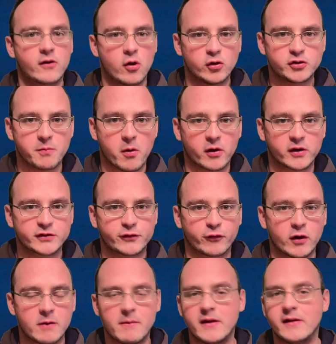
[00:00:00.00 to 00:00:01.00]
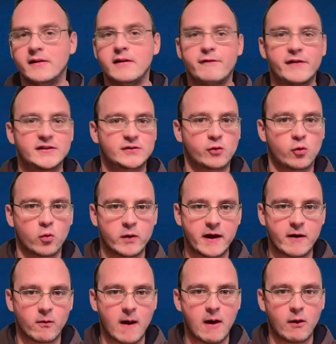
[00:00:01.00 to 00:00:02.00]
coach Marcus Freeman, defensive
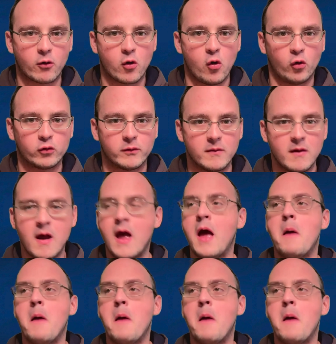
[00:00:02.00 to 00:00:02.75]
coordinator Al Golden.